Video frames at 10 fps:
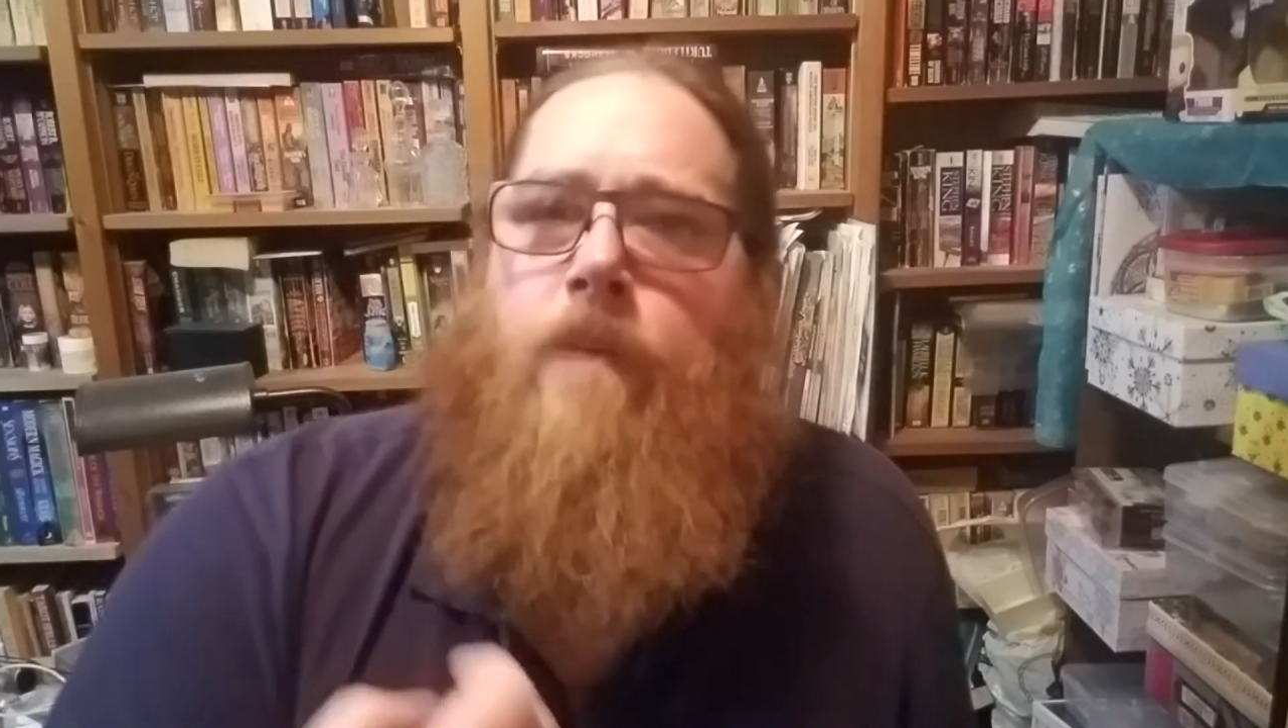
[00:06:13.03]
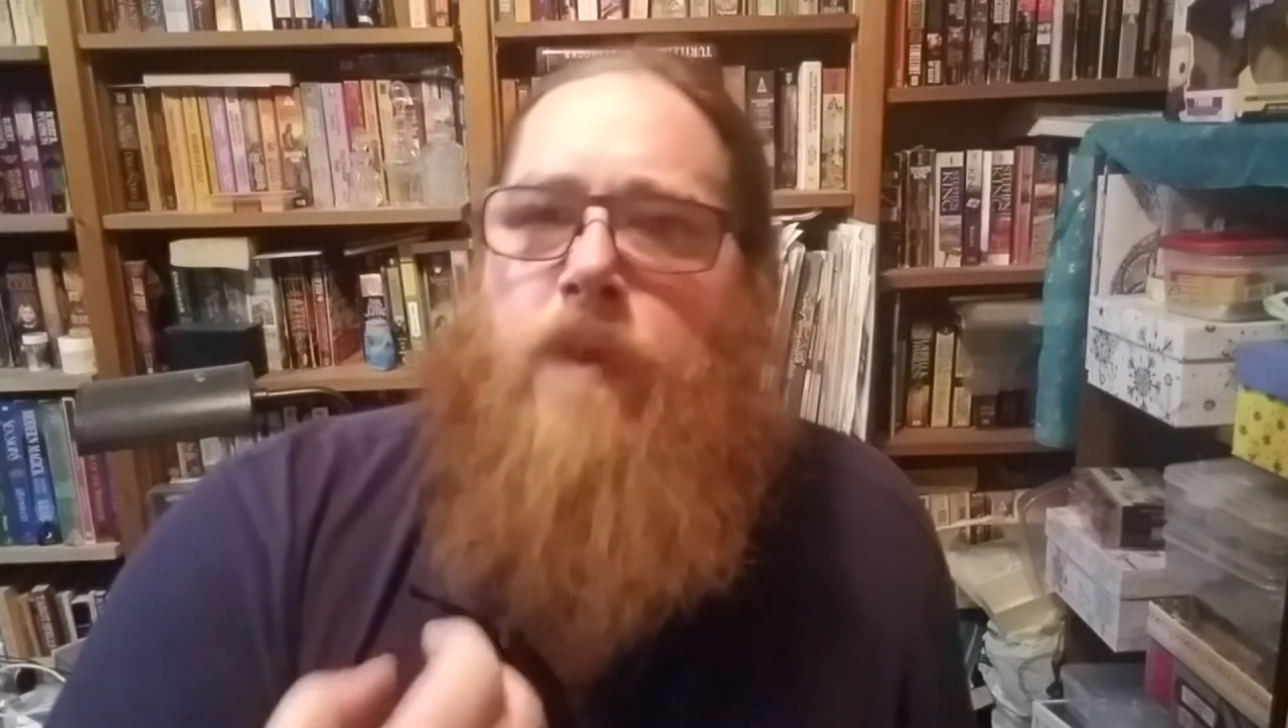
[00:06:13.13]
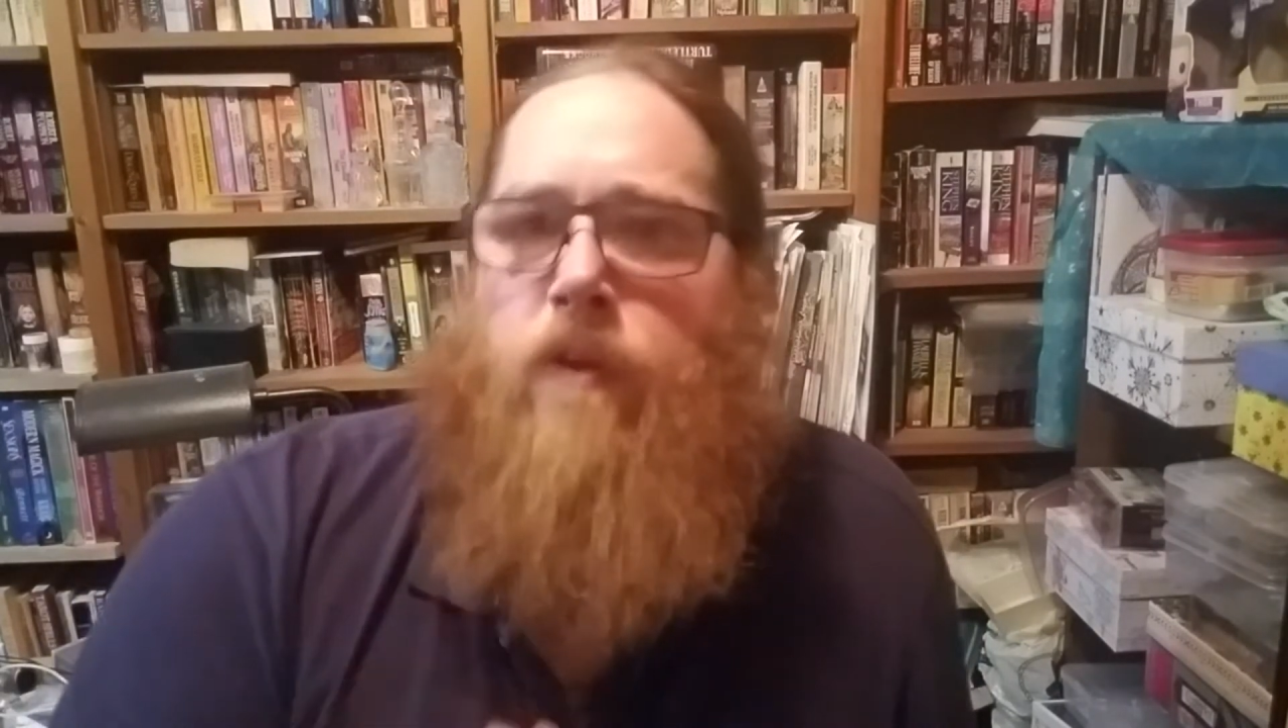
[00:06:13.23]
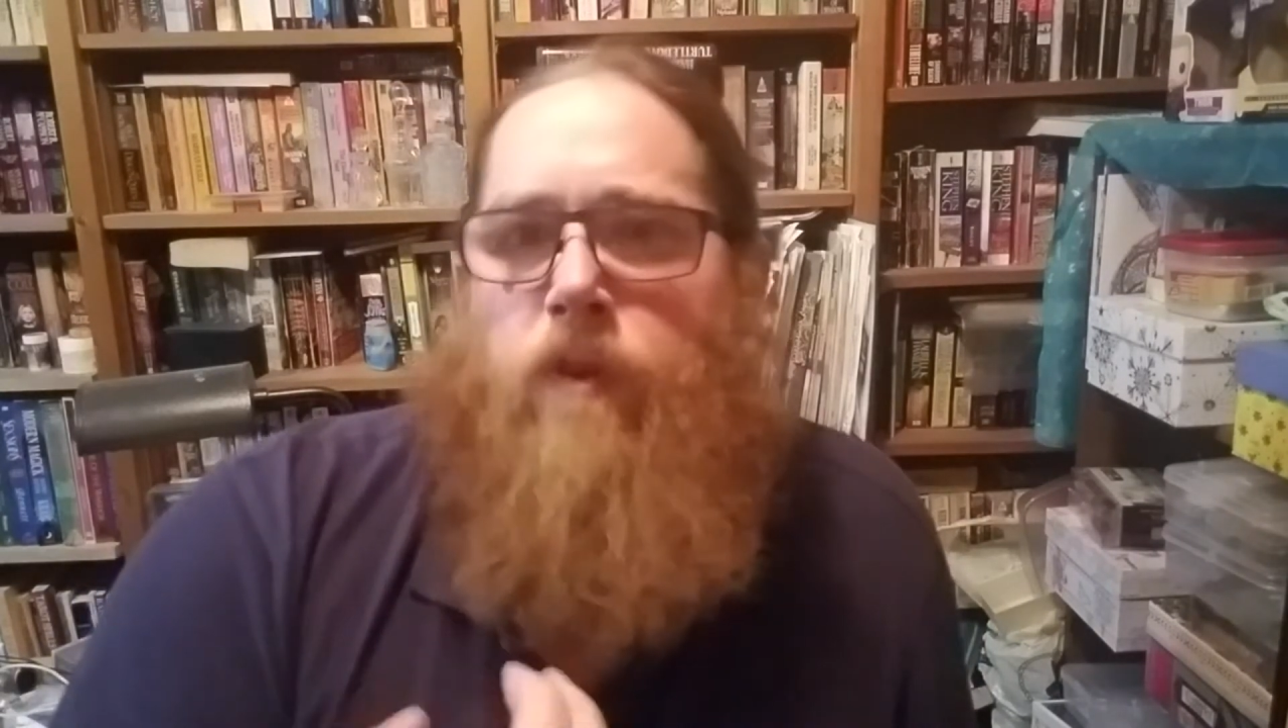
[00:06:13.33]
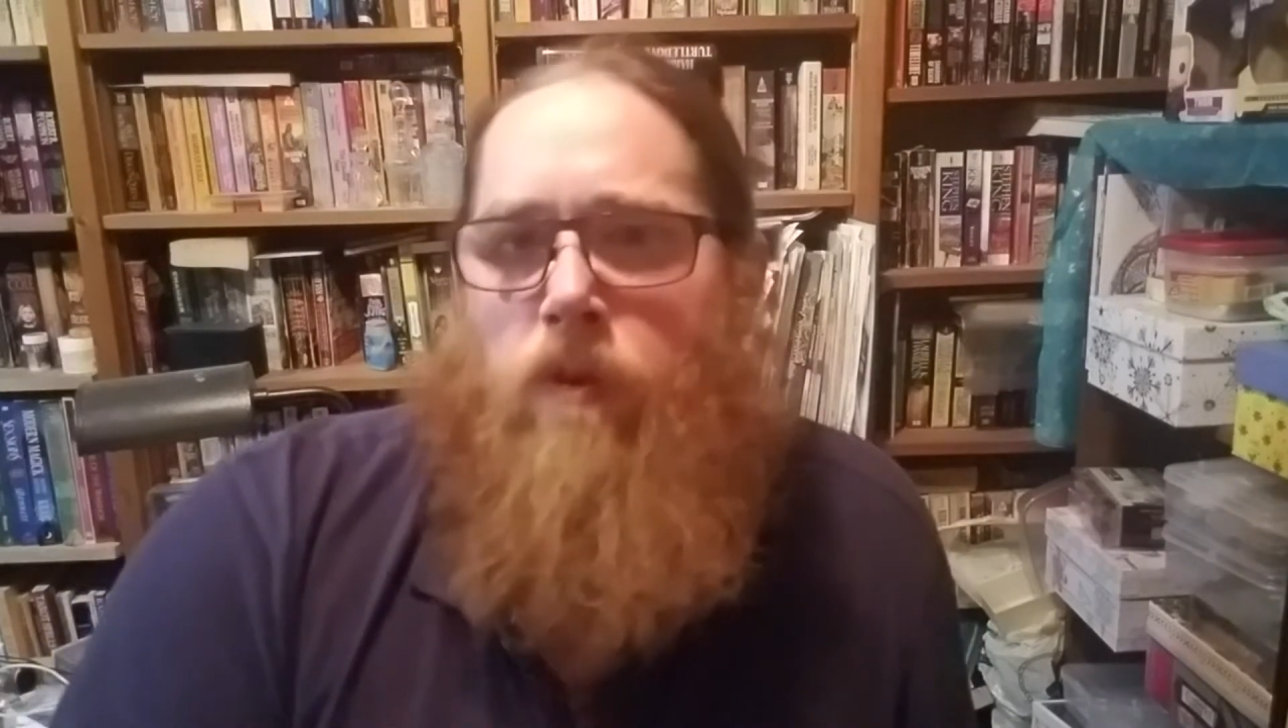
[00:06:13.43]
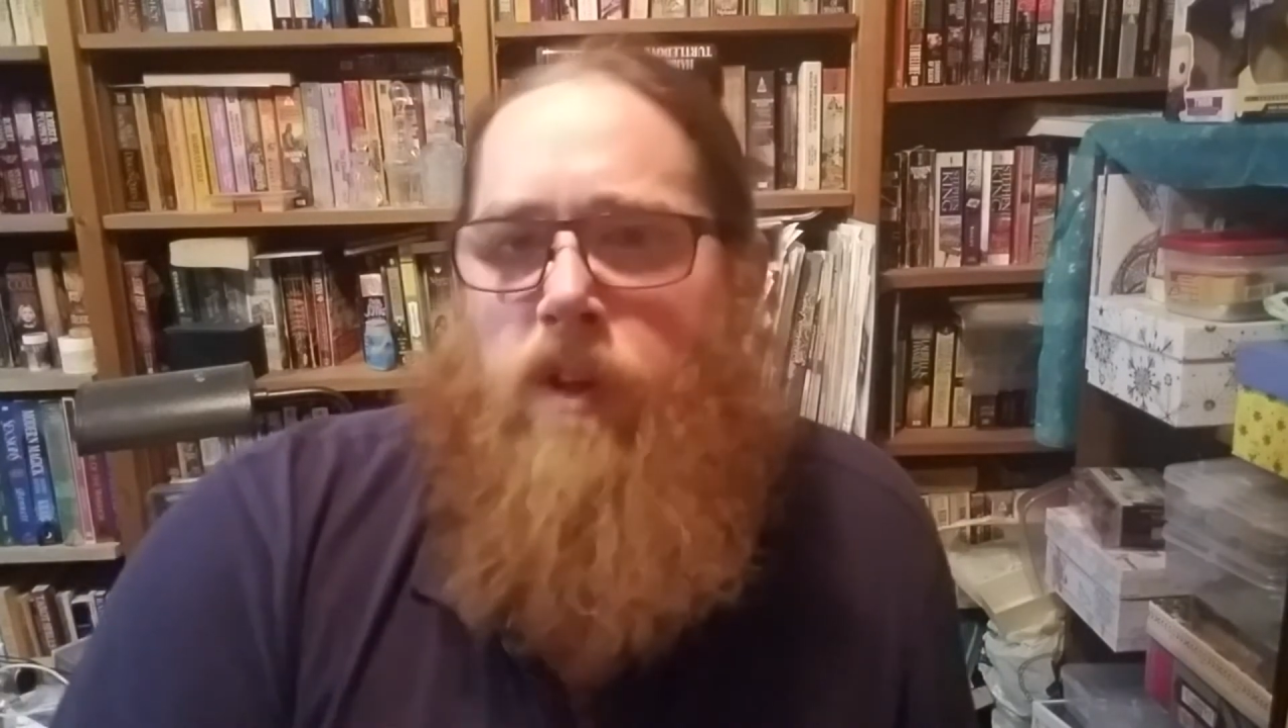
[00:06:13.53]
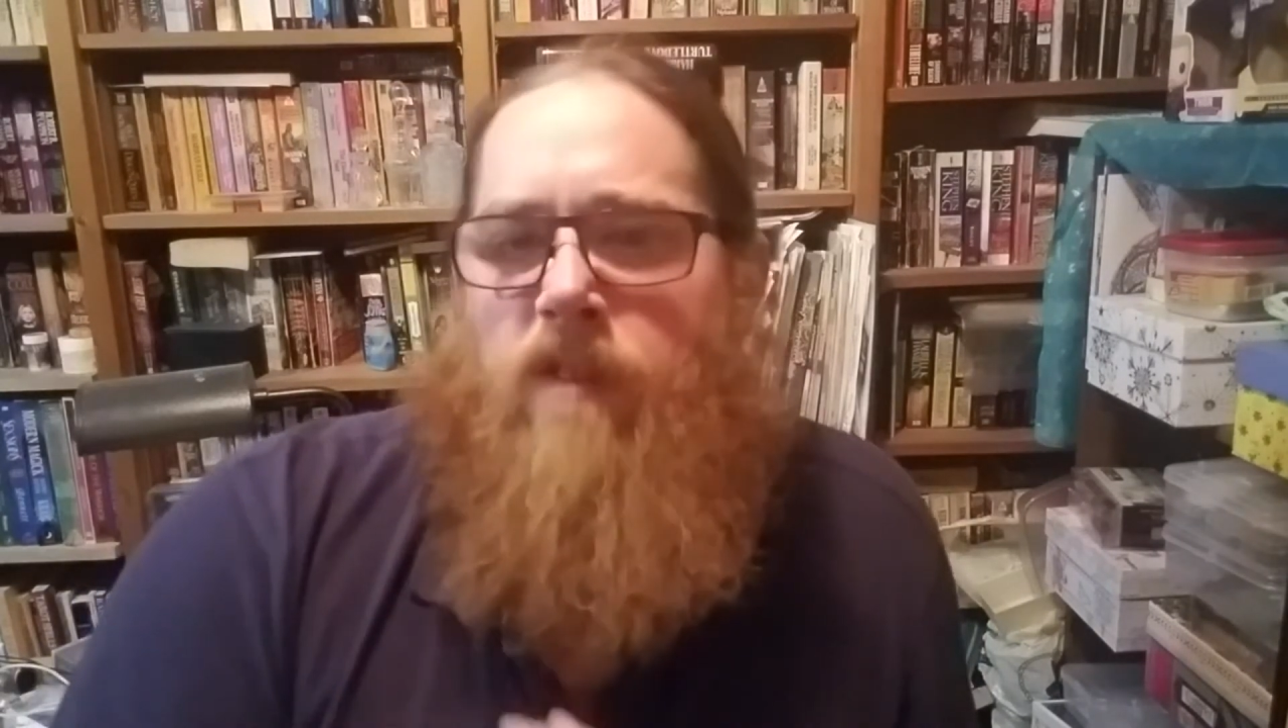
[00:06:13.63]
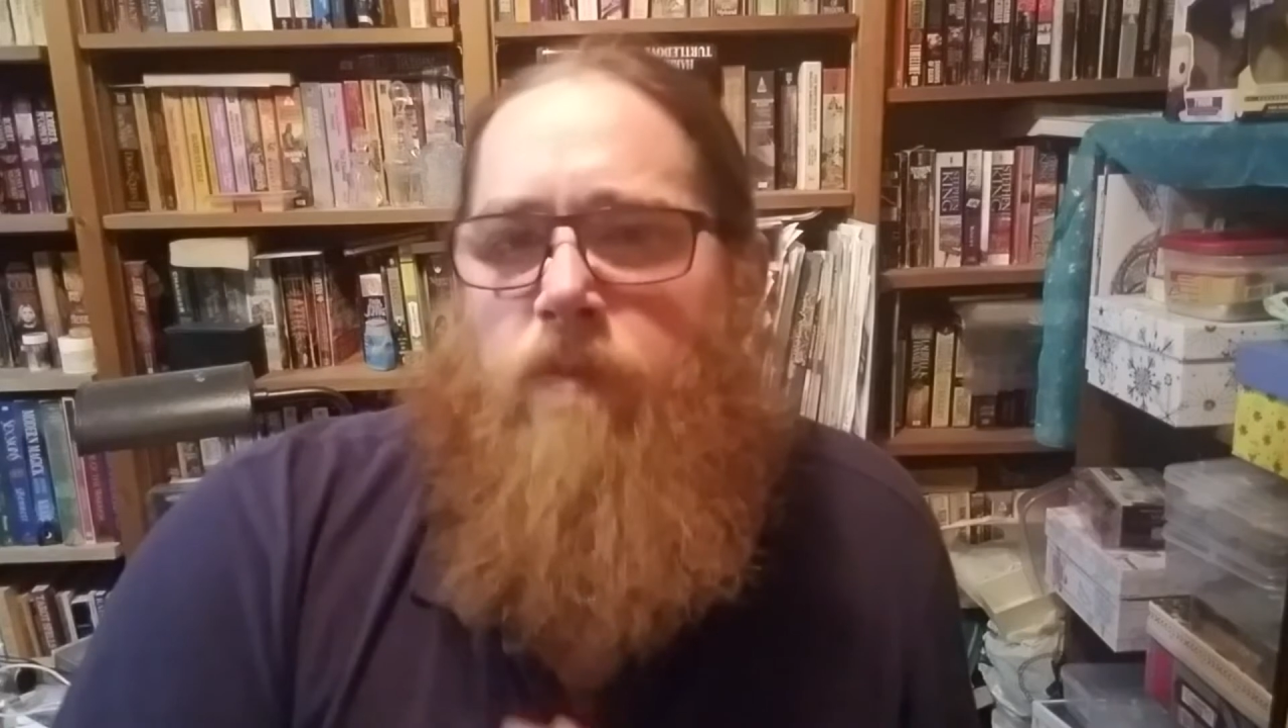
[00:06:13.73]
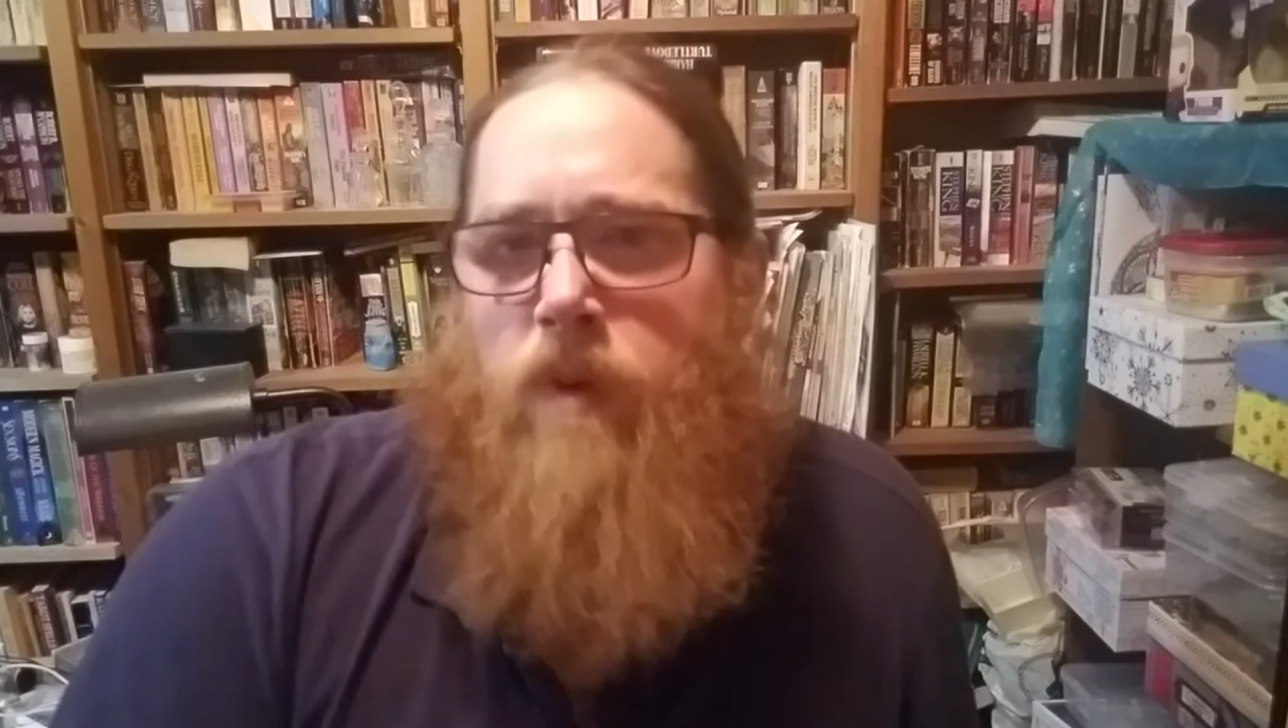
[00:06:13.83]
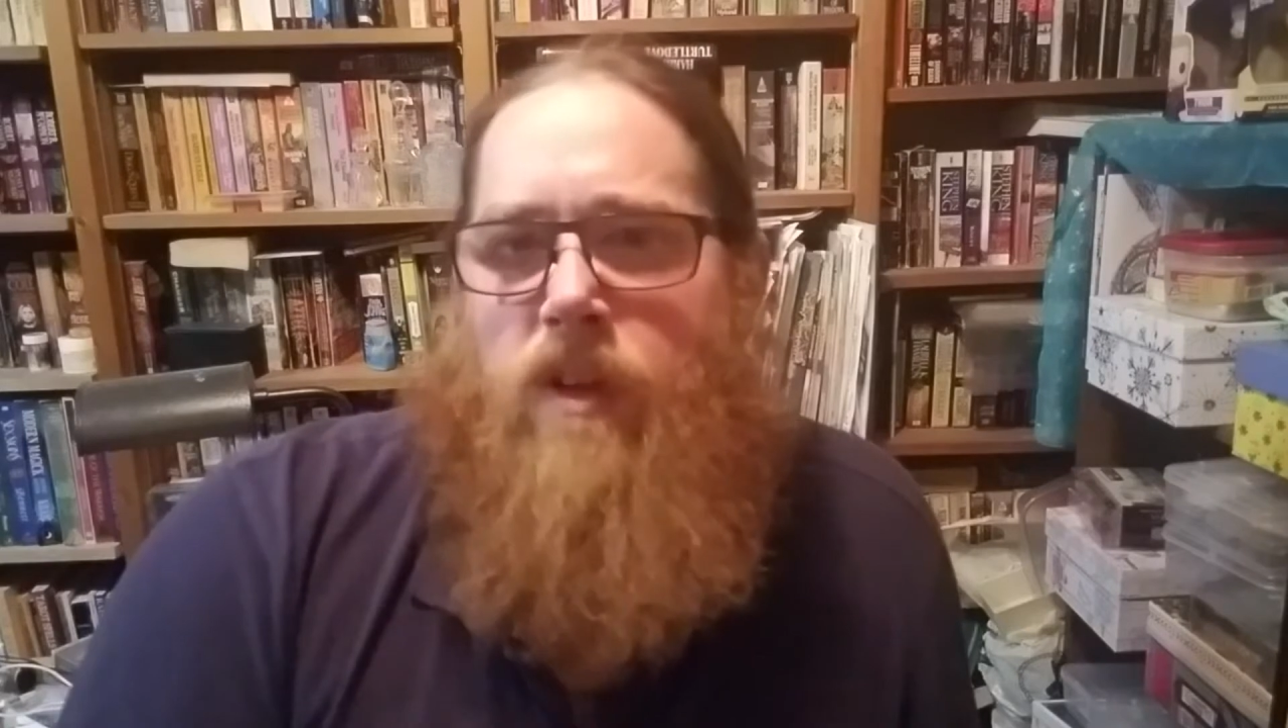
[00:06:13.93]
if you
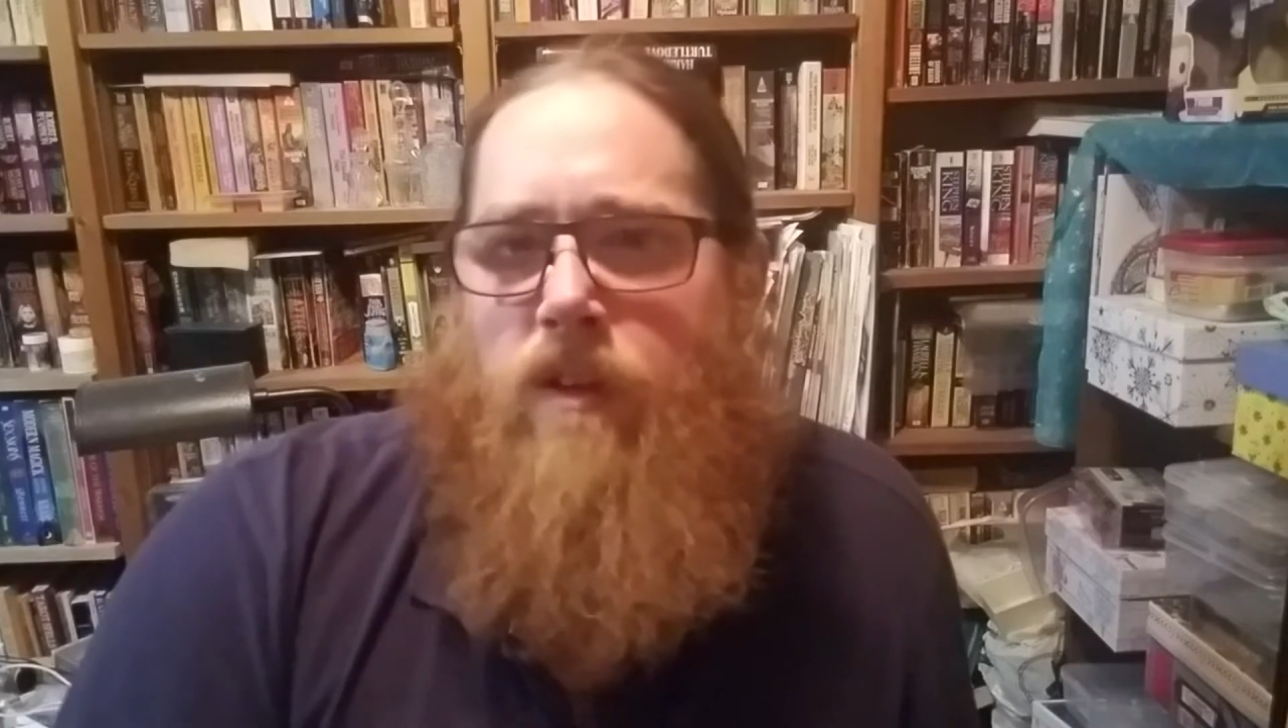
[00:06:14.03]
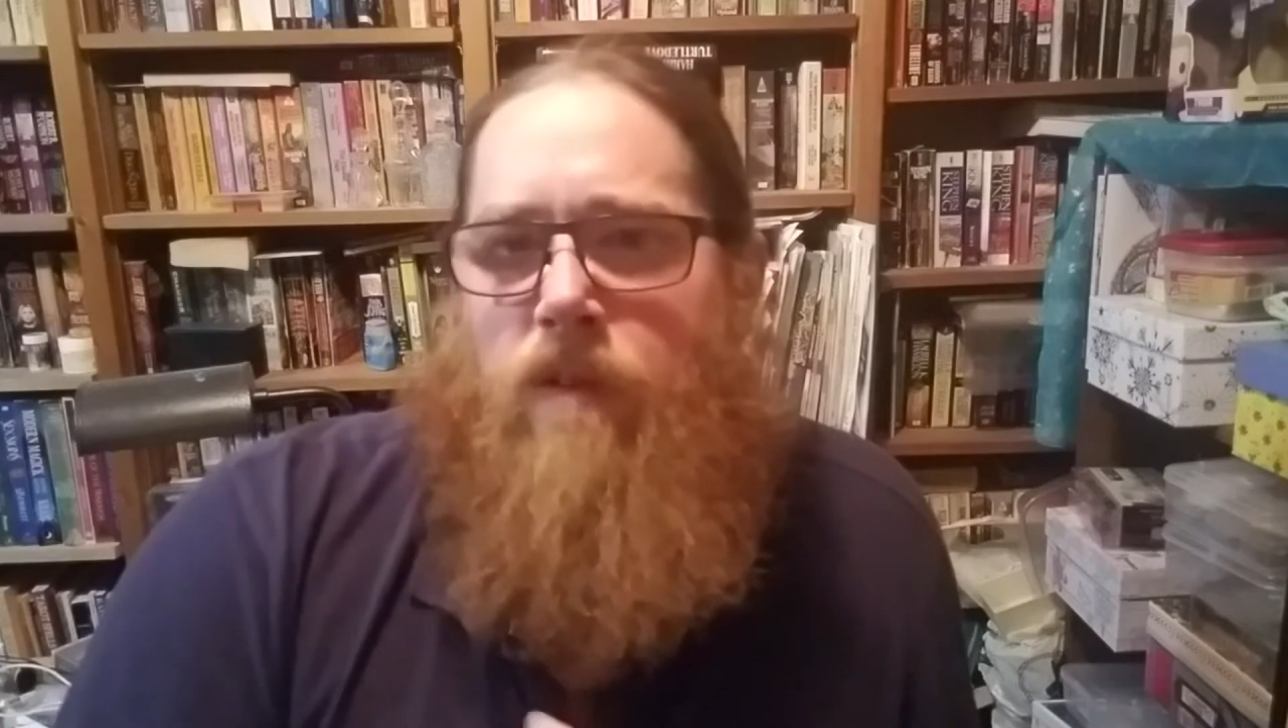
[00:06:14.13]
leave meat in